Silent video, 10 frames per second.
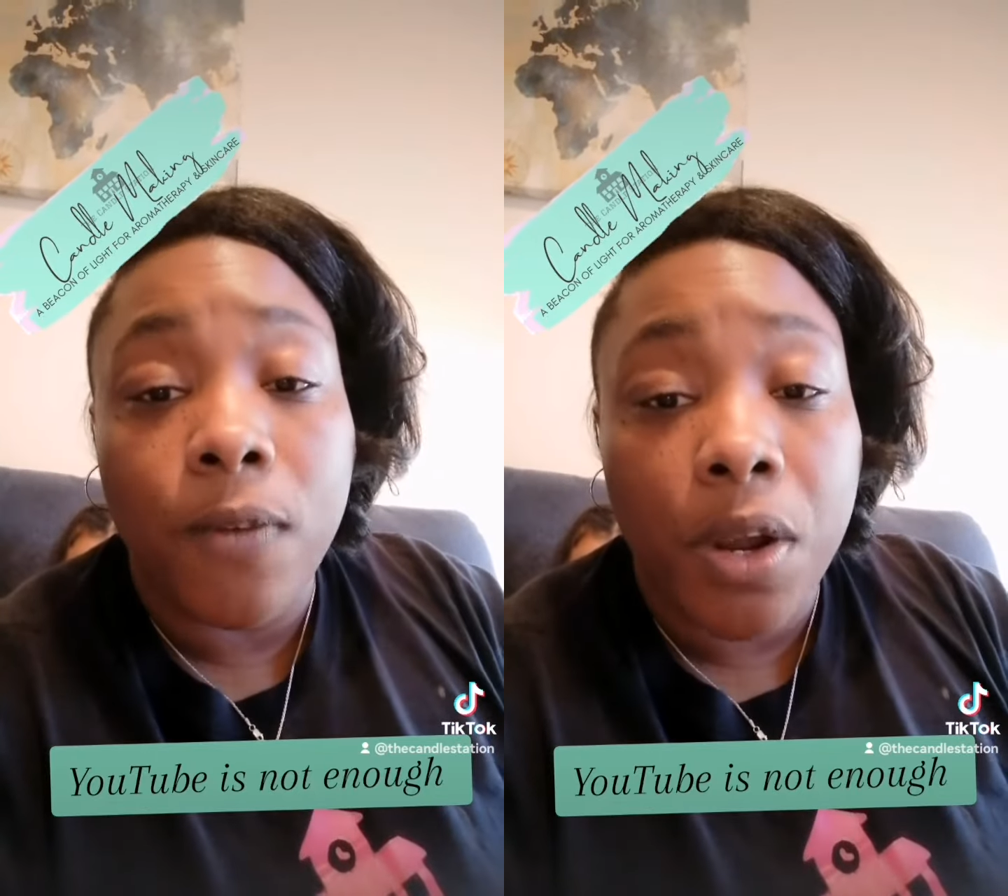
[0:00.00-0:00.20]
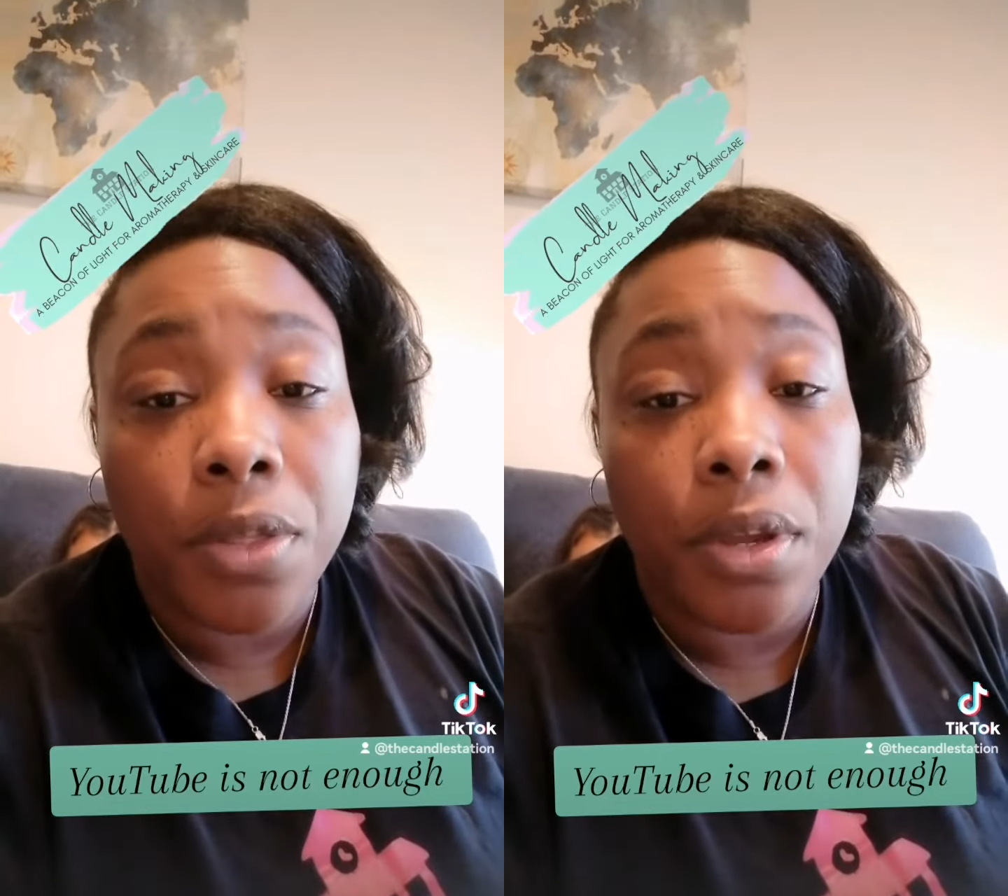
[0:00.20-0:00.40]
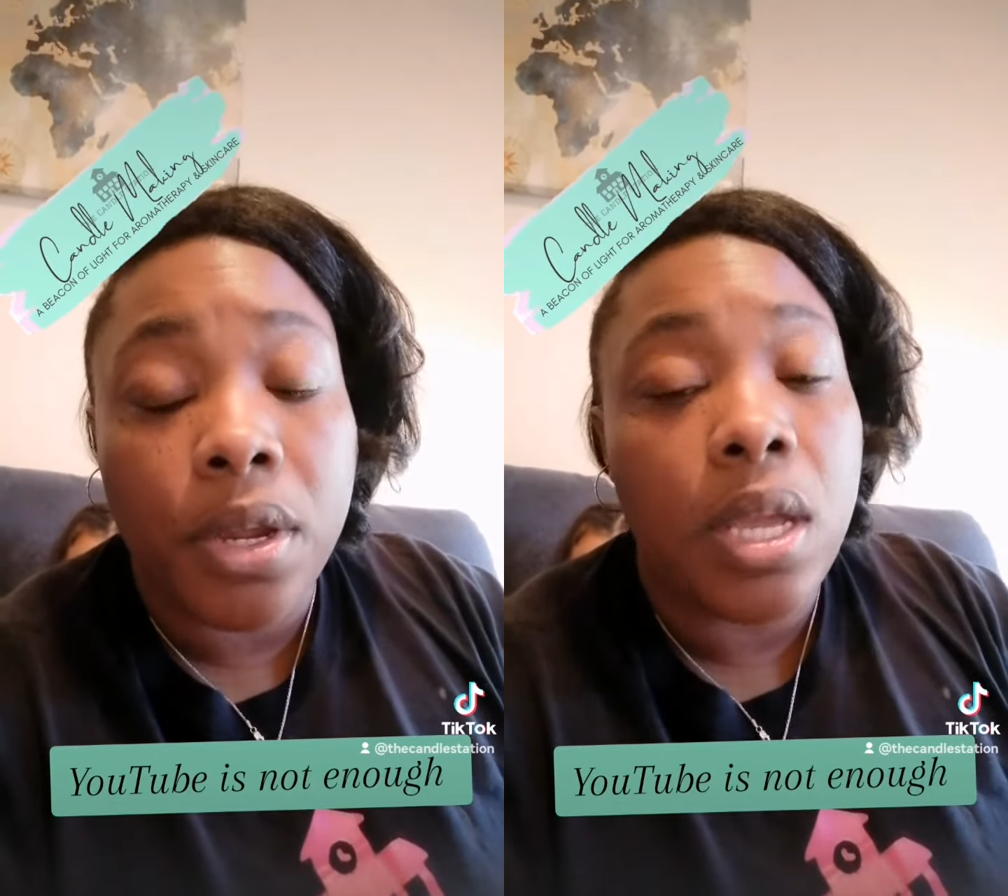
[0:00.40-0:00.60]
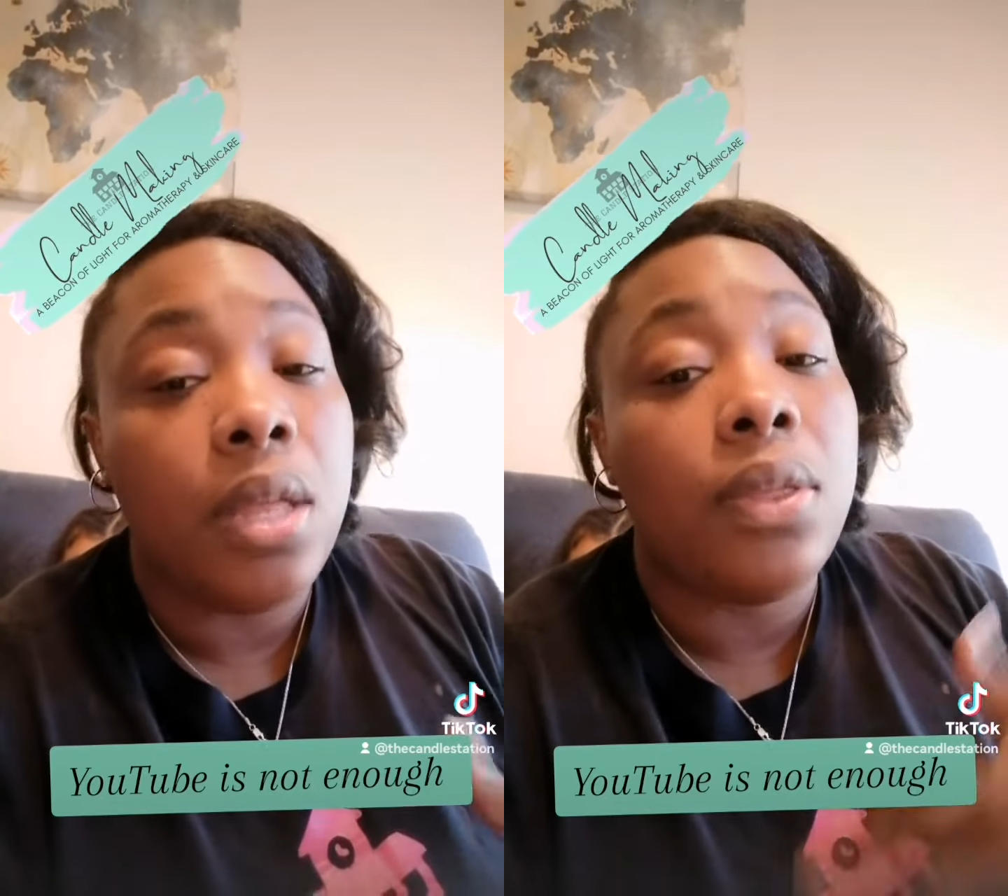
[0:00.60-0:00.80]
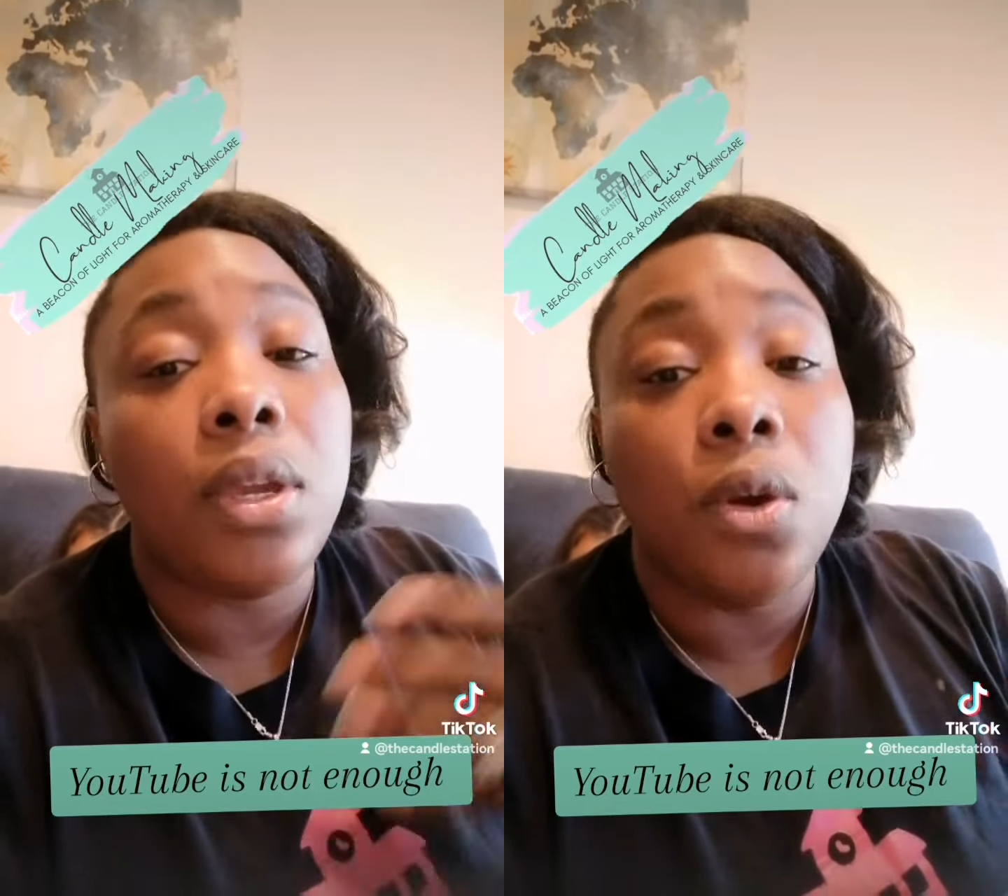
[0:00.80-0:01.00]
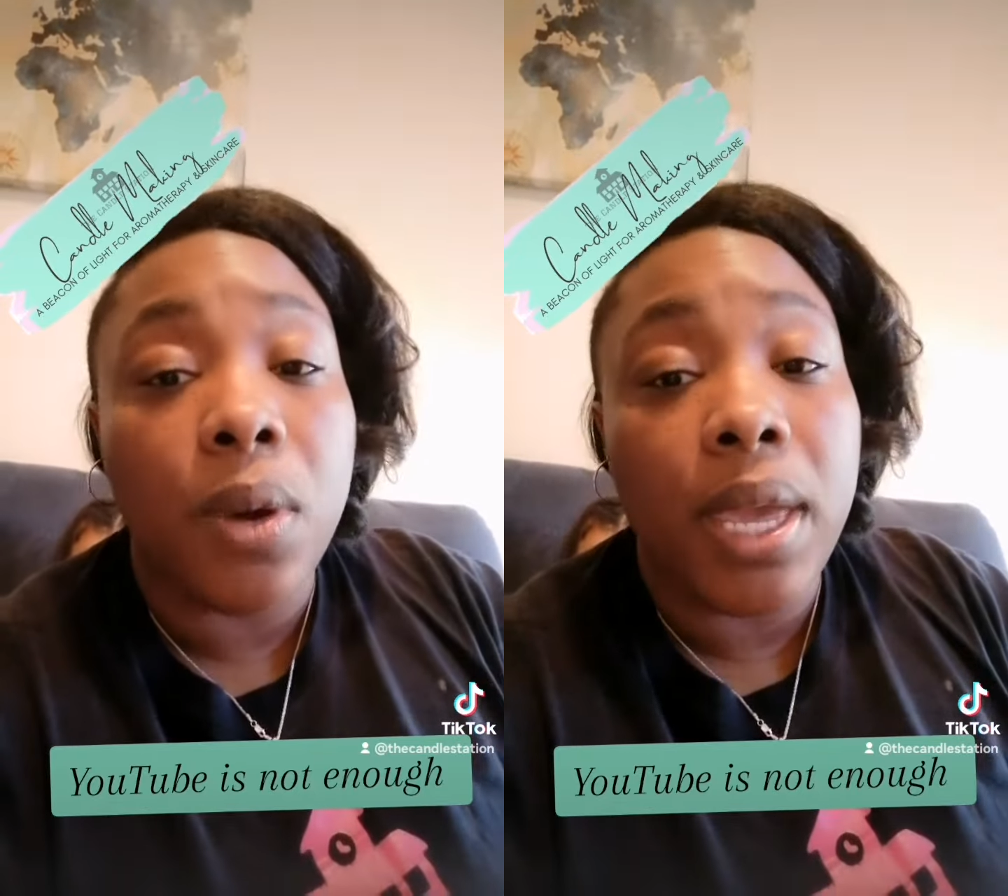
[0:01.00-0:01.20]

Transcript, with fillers: further, then go